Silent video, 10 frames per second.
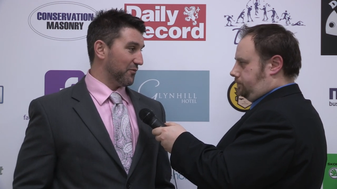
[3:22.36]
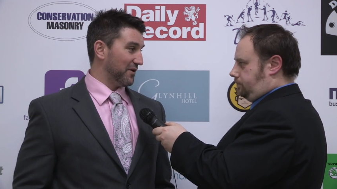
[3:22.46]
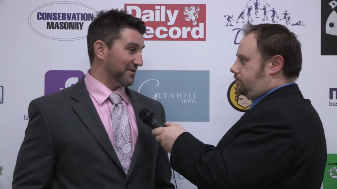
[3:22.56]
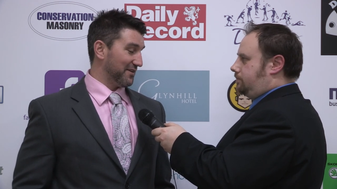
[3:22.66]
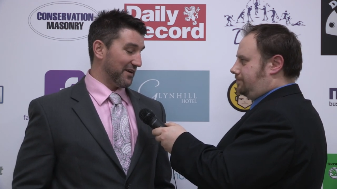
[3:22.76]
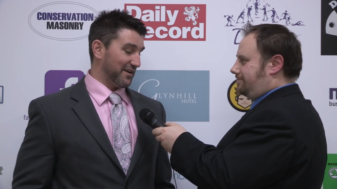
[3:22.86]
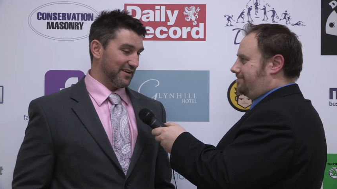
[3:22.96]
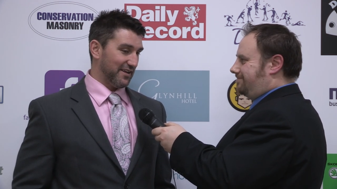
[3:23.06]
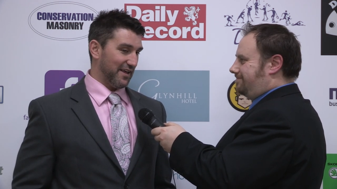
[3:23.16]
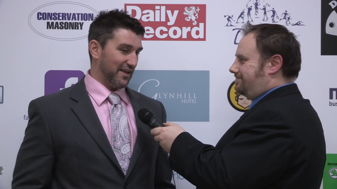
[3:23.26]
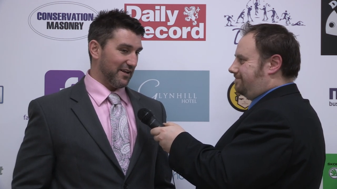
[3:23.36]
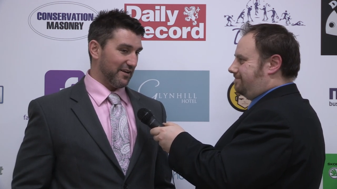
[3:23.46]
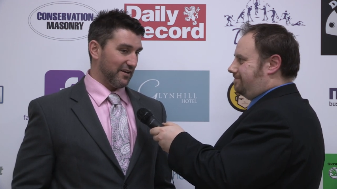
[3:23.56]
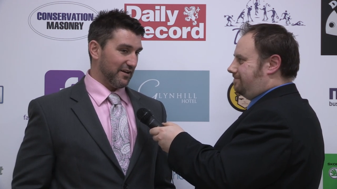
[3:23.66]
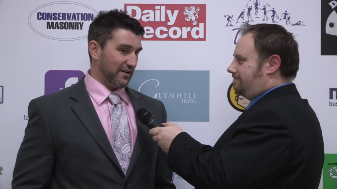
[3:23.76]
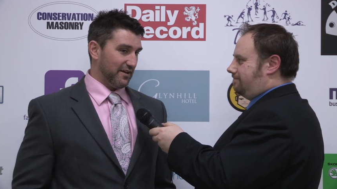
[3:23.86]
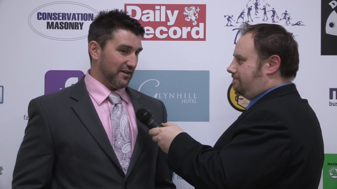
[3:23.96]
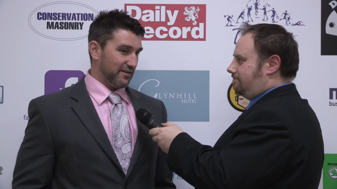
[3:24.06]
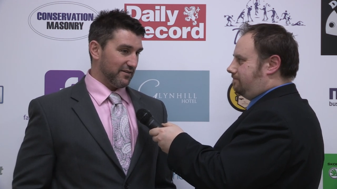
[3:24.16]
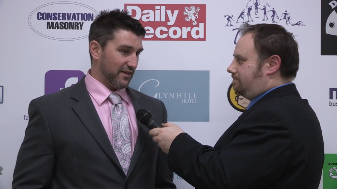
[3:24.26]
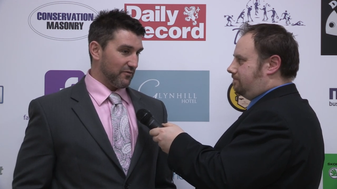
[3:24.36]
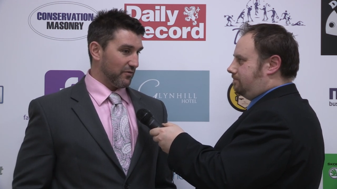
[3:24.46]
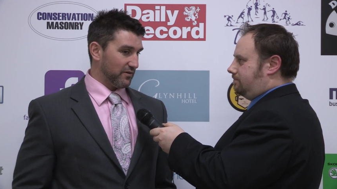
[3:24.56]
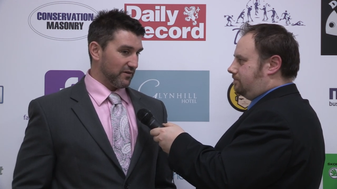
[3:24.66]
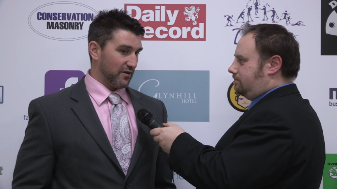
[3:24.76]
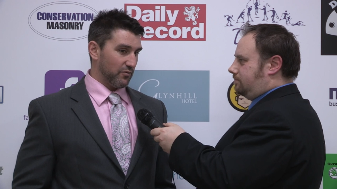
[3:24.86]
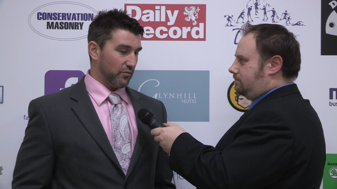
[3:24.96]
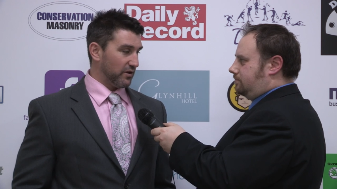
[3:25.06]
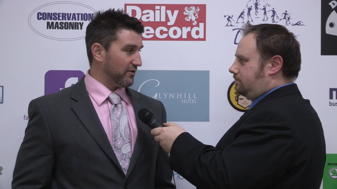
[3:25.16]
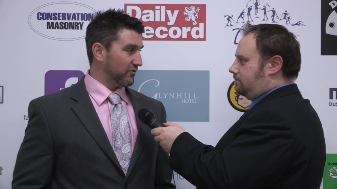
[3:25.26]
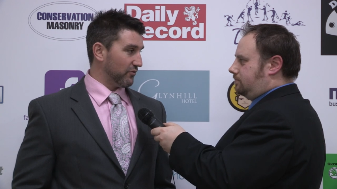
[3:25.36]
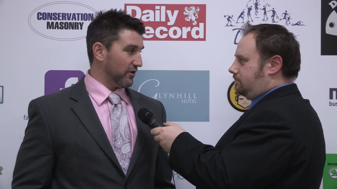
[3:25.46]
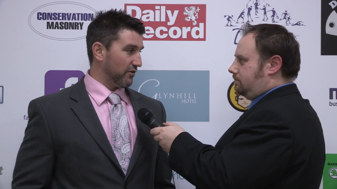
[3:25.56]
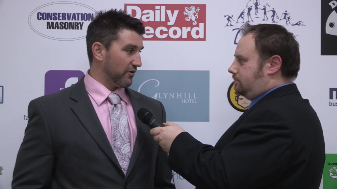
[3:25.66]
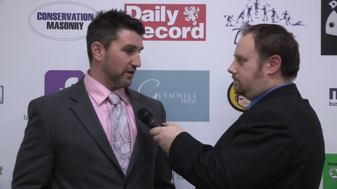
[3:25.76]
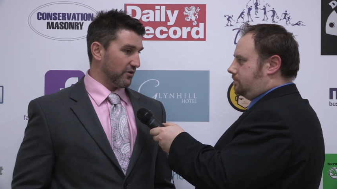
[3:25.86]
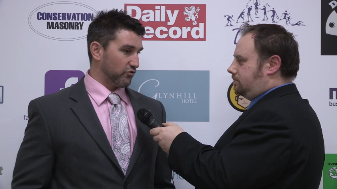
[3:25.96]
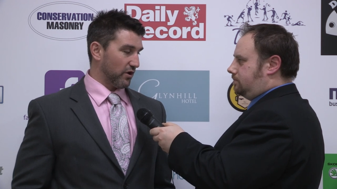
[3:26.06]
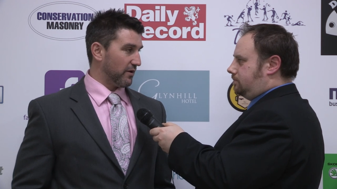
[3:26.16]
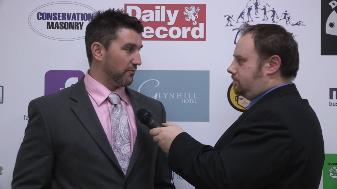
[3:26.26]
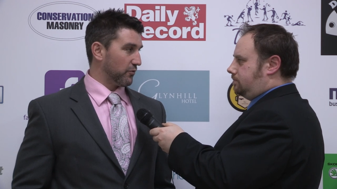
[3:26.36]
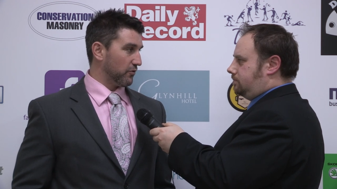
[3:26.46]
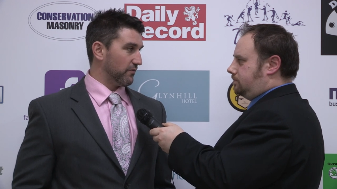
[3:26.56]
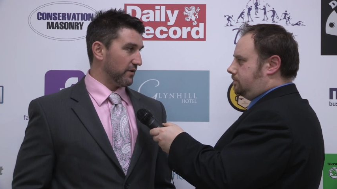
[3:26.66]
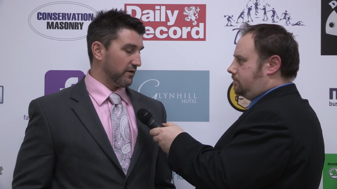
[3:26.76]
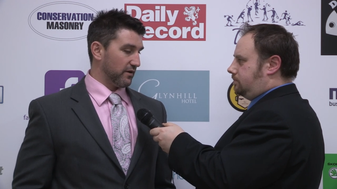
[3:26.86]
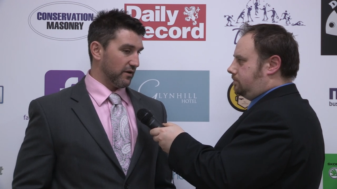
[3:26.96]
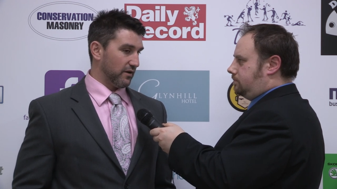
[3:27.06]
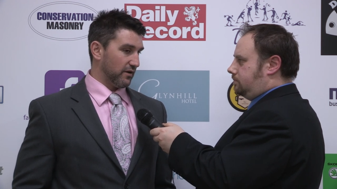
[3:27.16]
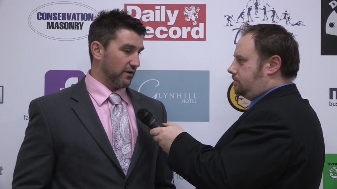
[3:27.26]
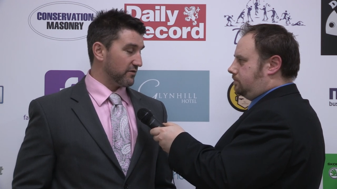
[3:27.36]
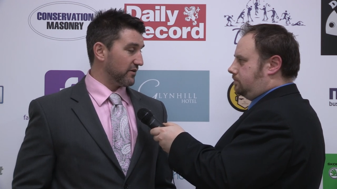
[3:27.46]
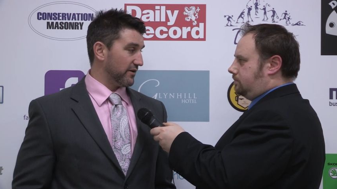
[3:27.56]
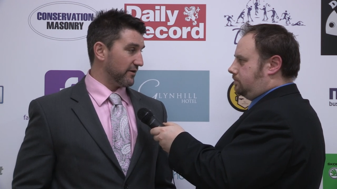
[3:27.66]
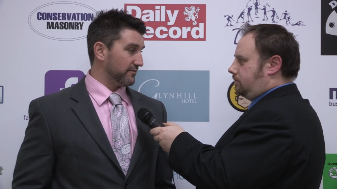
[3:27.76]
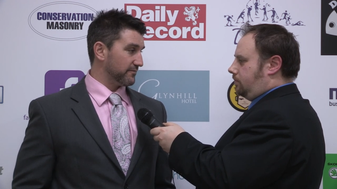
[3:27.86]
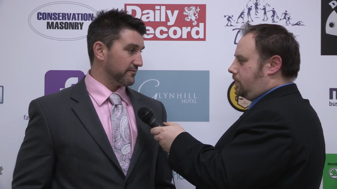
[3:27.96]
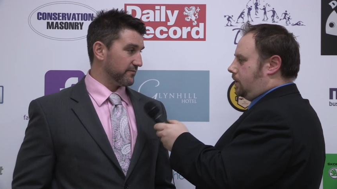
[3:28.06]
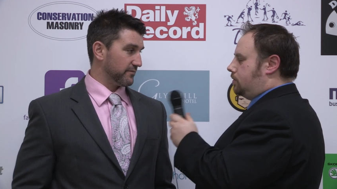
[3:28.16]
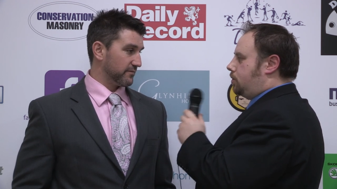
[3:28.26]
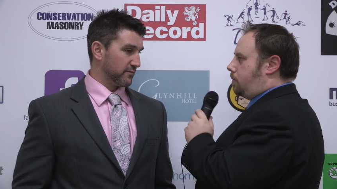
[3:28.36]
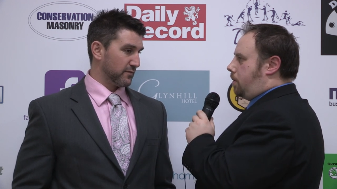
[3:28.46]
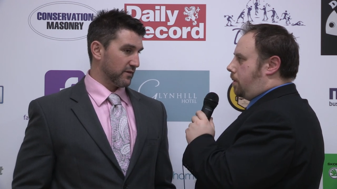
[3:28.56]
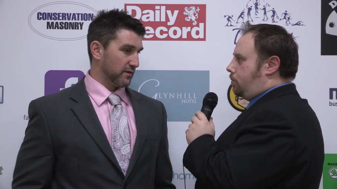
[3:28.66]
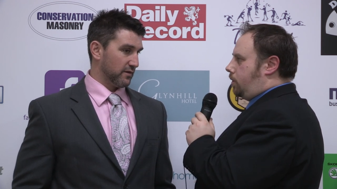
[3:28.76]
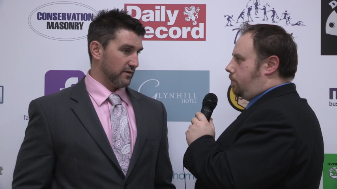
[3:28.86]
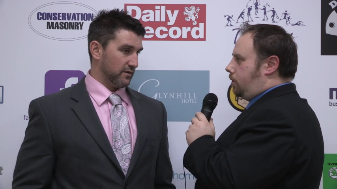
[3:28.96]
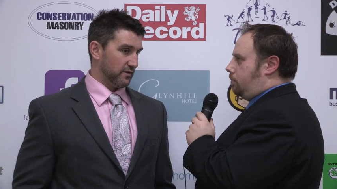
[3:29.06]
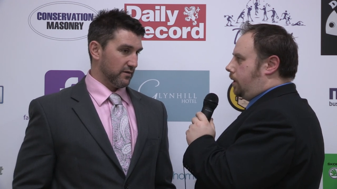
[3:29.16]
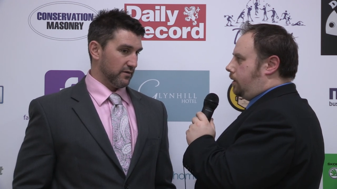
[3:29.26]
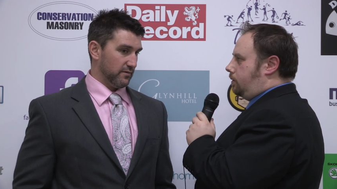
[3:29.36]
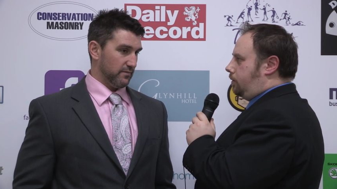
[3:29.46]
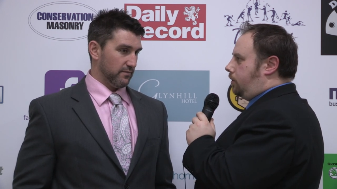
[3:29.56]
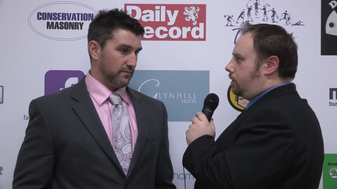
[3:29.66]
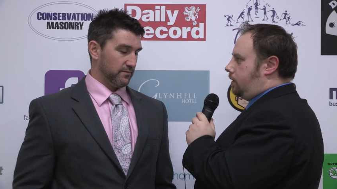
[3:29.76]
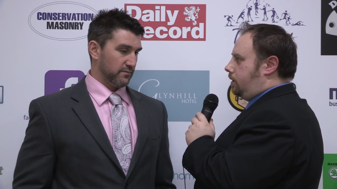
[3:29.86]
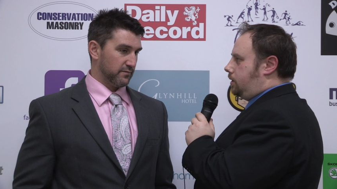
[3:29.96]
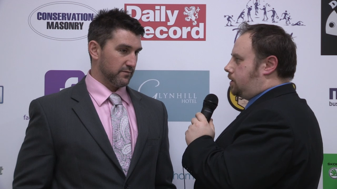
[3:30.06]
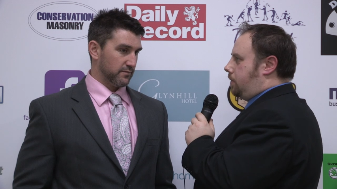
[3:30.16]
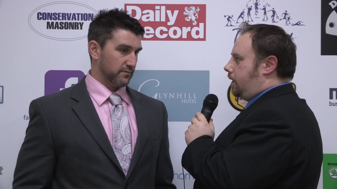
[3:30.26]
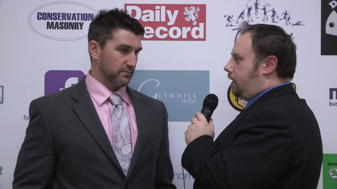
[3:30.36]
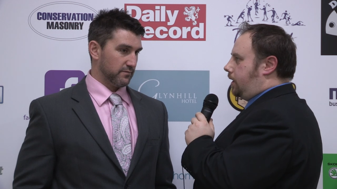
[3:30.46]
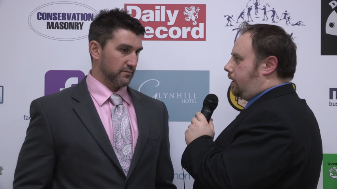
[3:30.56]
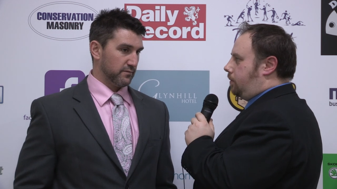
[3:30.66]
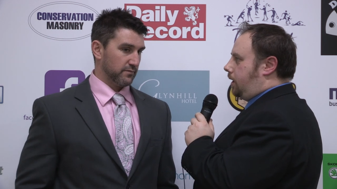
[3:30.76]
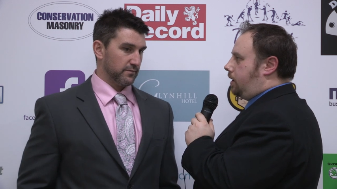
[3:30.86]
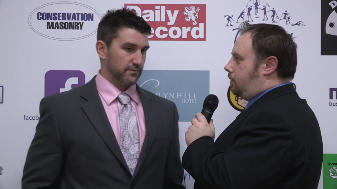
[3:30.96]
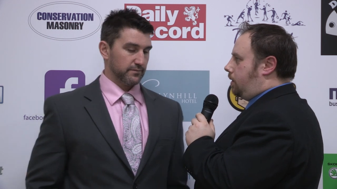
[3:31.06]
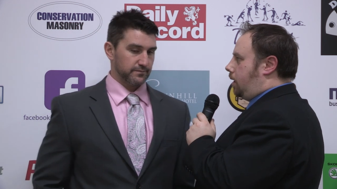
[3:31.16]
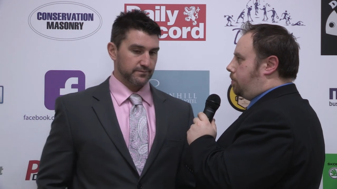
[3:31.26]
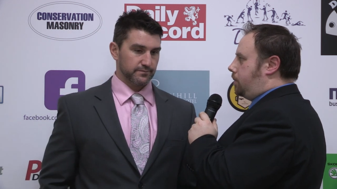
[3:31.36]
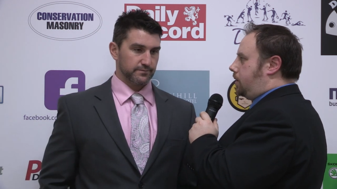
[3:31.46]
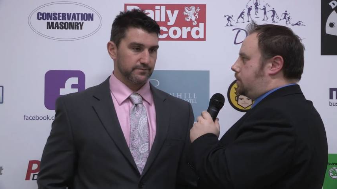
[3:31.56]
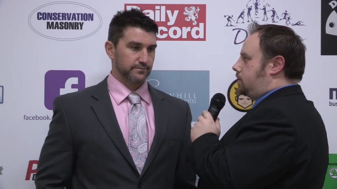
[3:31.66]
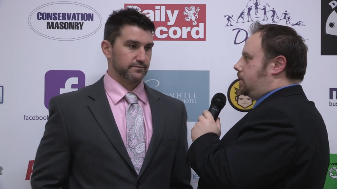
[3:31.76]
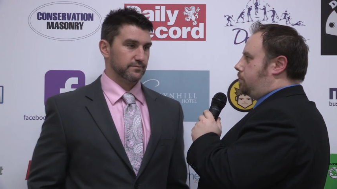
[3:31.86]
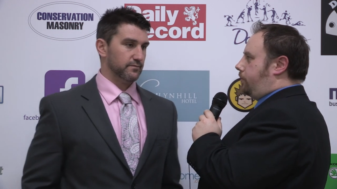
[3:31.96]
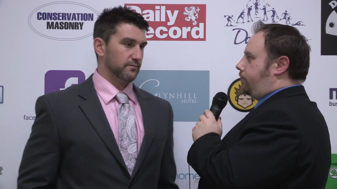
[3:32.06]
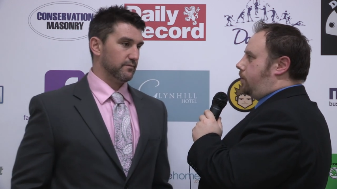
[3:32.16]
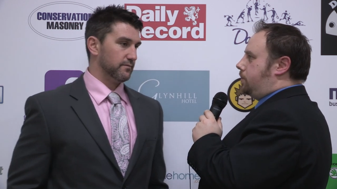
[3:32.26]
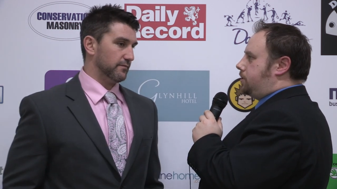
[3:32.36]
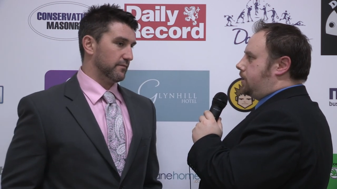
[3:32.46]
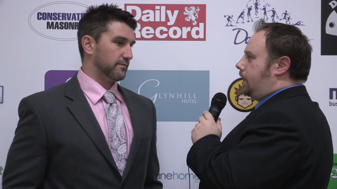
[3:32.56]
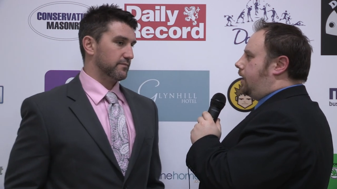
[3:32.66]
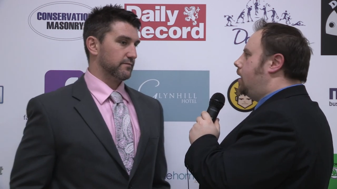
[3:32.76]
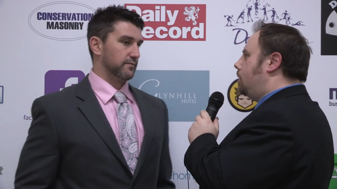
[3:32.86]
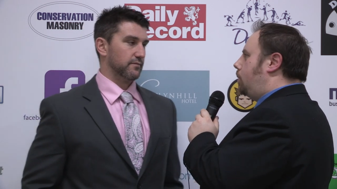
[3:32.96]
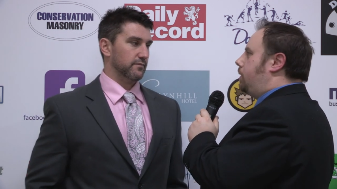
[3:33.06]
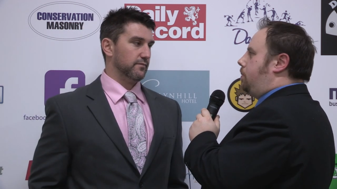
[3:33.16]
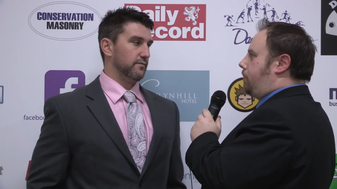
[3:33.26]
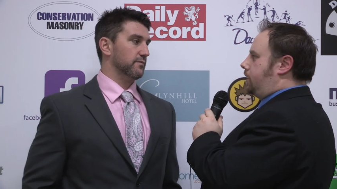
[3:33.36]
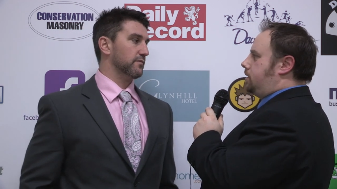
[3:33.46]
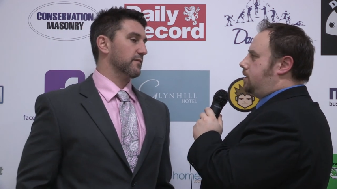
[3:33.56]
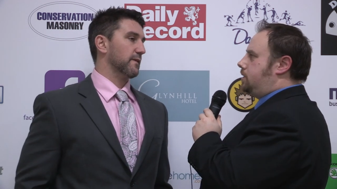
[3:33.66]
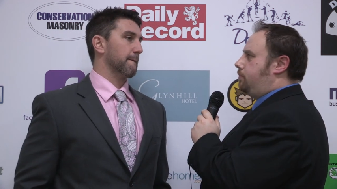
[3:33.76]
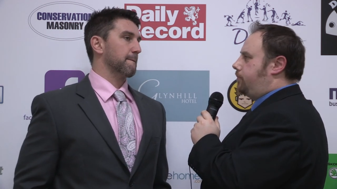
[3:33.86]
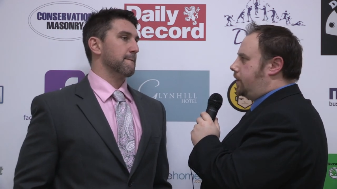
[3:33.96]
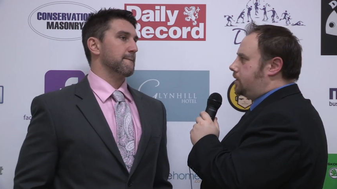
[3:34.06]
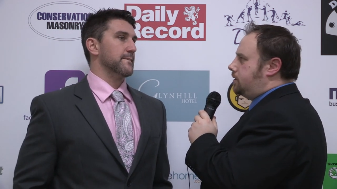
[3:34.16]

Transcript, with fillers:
Speaker 1: win tonight, and. Take what, take what we need to here and, and try to improve in, uh, on Sunday.
Speaker 2: Talk a wee bit more about Mario Larocque. He's come in earlier in the week. You were happy with his uh, performance tonight. What will he bring to the team for the rest of